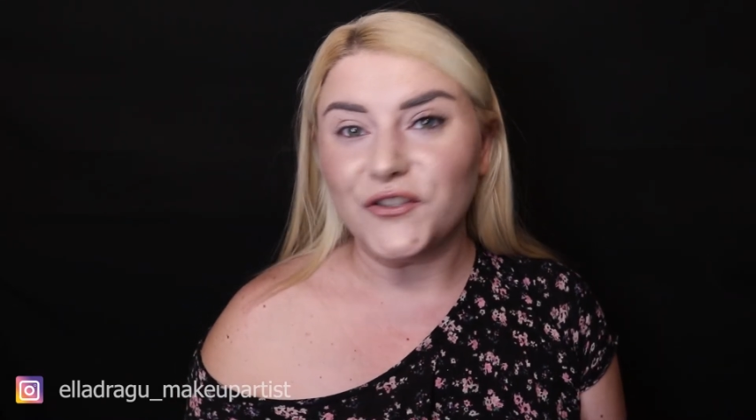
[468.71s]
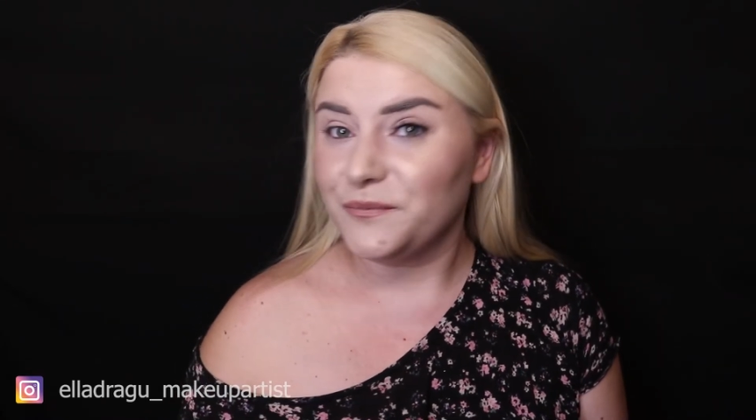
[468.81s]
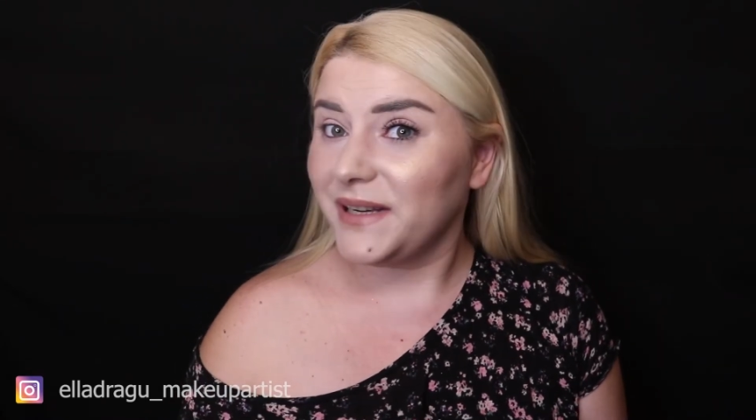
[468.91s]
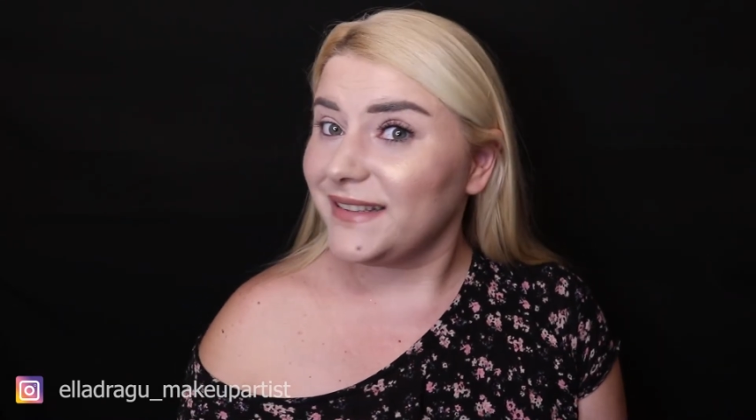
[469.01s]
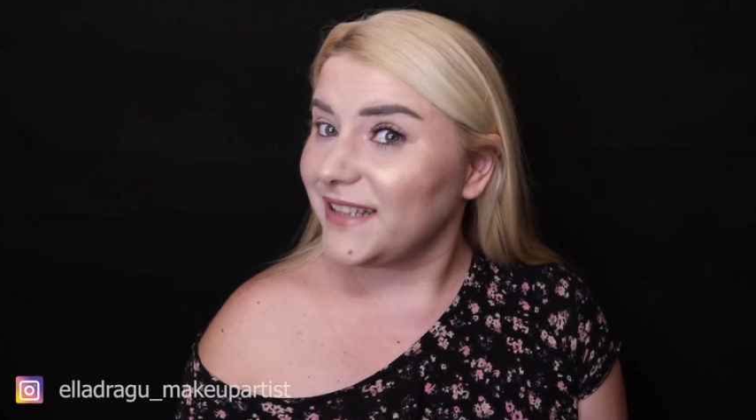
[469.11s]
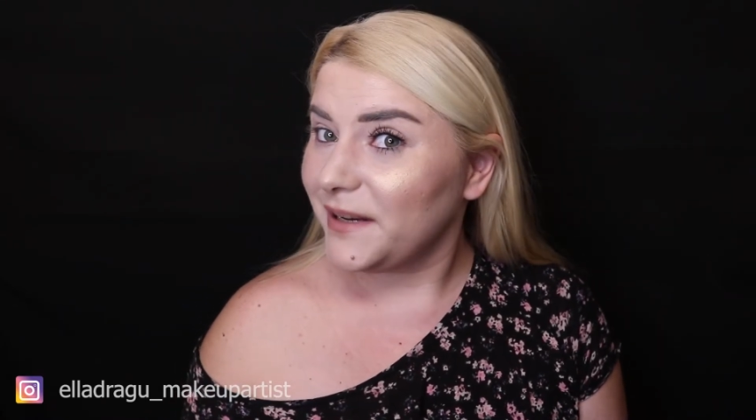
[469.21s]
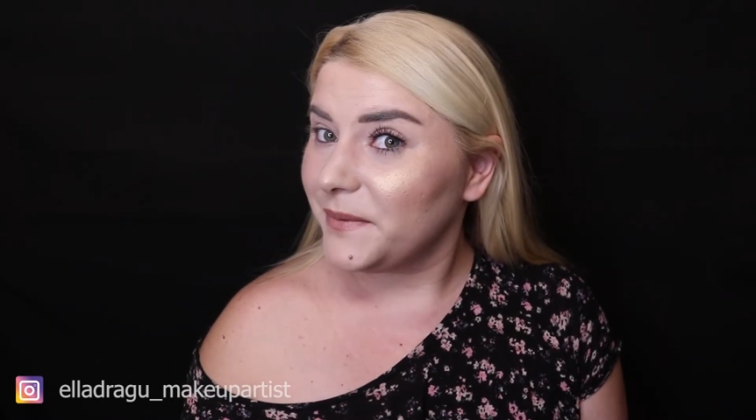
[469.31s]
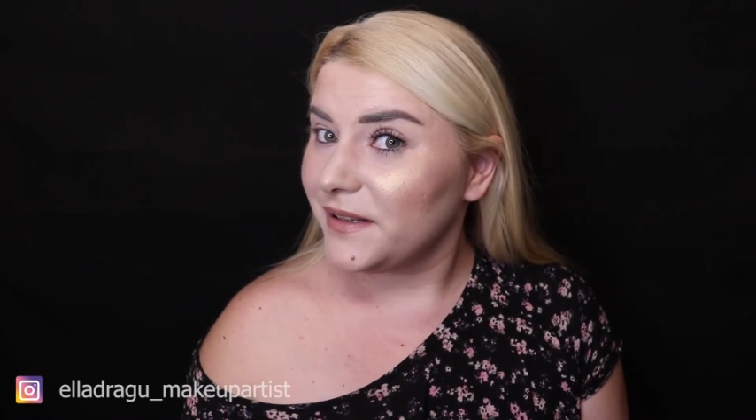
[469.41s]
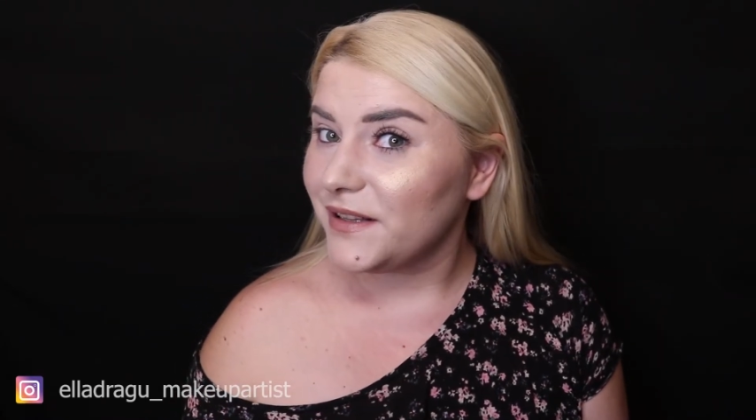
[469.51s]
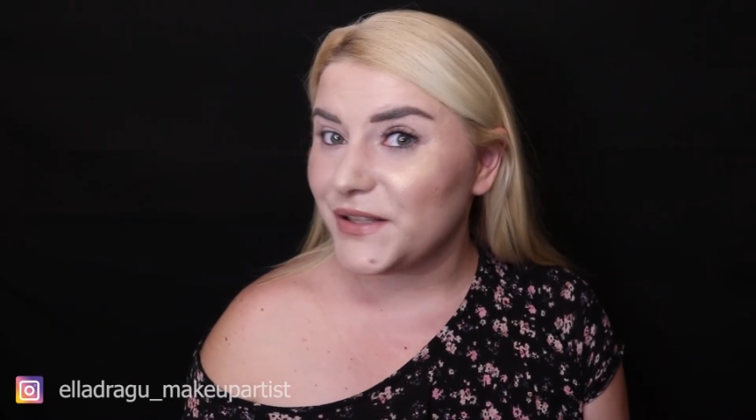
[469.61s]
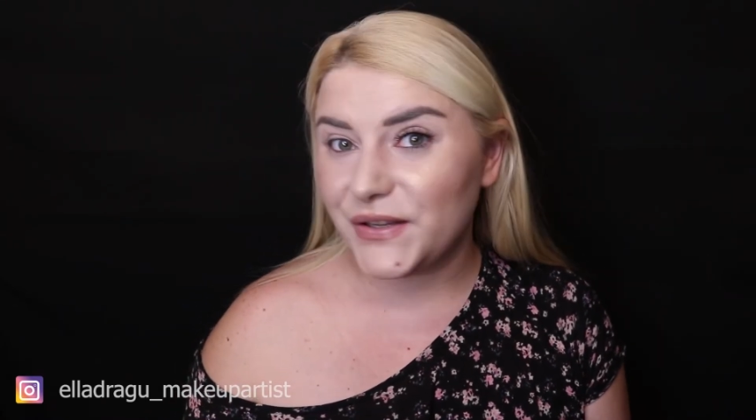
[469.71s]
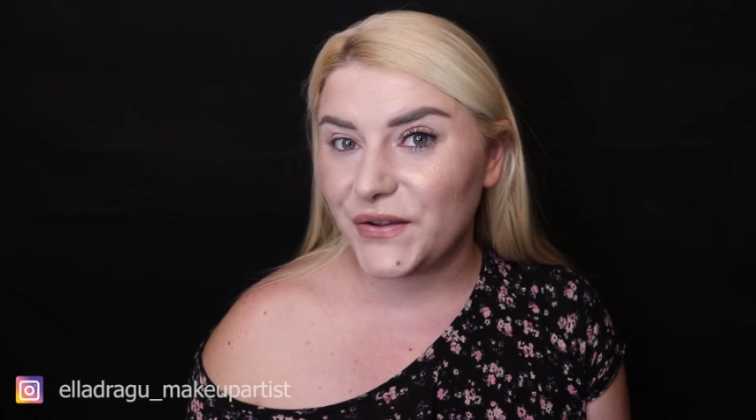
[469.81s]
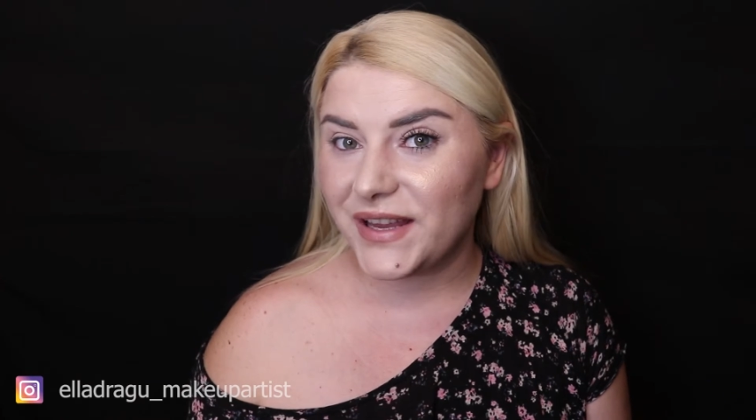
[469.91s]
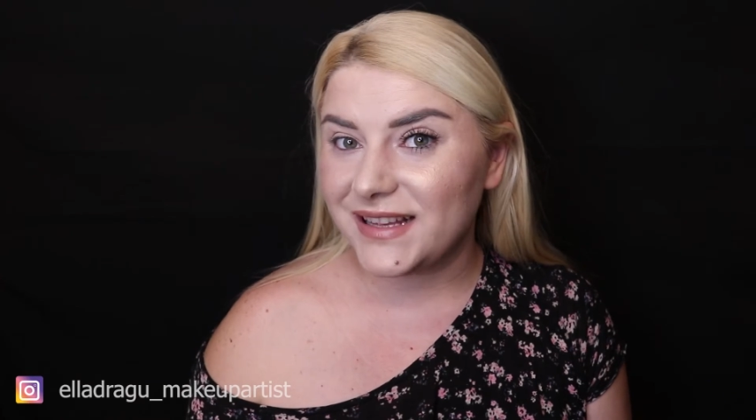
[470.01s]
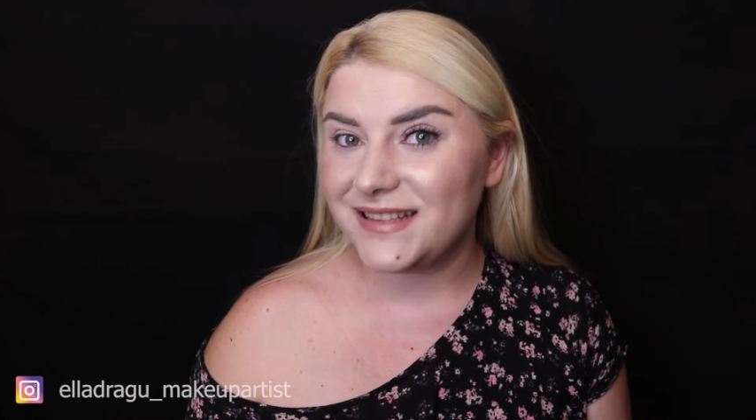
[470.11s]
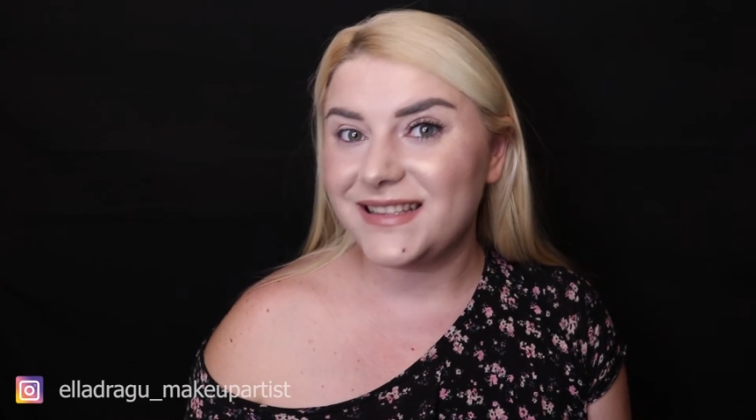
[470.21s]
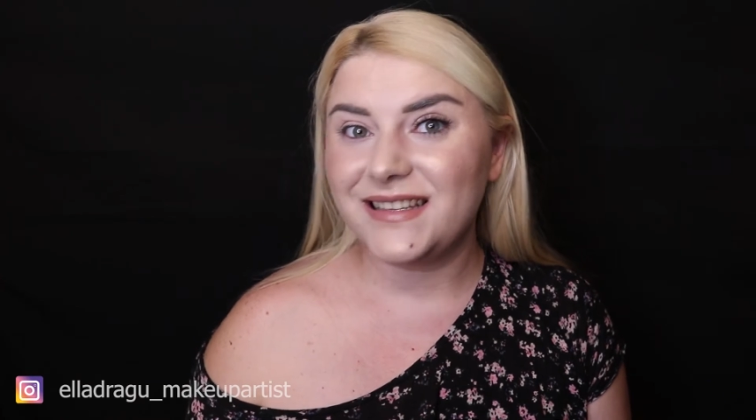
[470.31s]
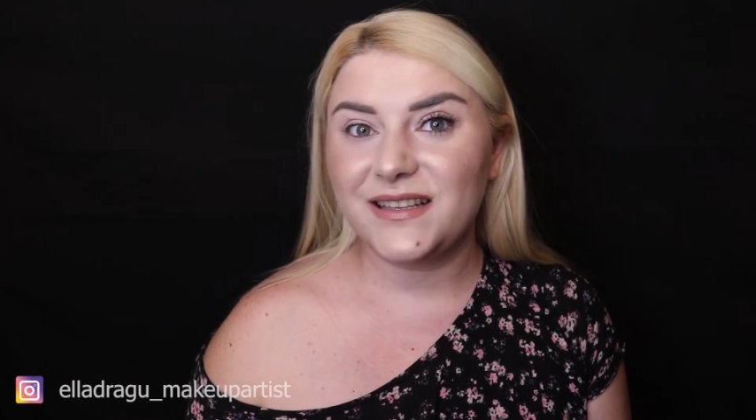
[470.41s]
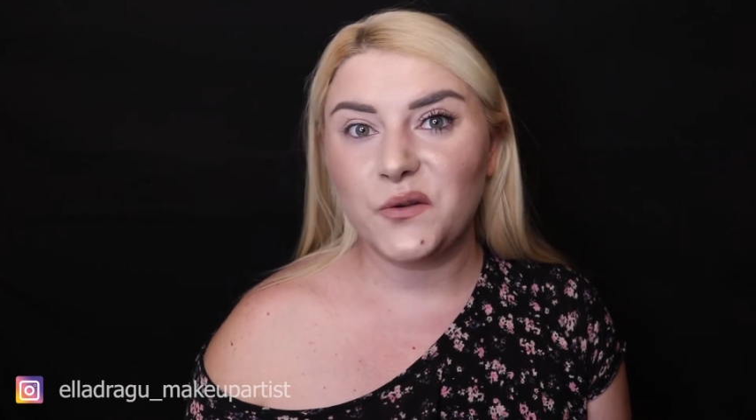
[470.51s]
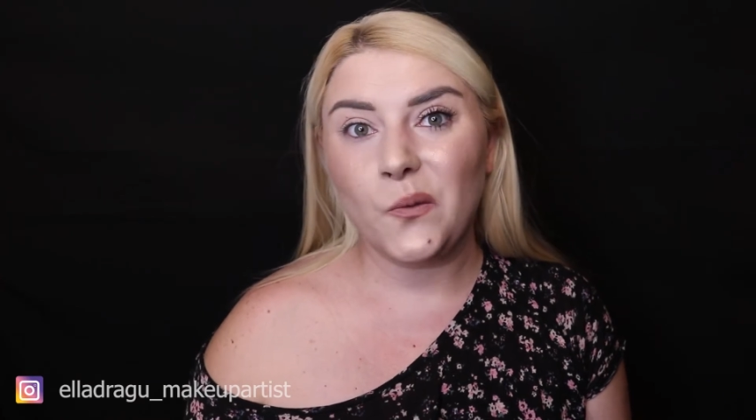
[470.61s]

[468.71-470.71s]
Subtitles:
on my table so you can see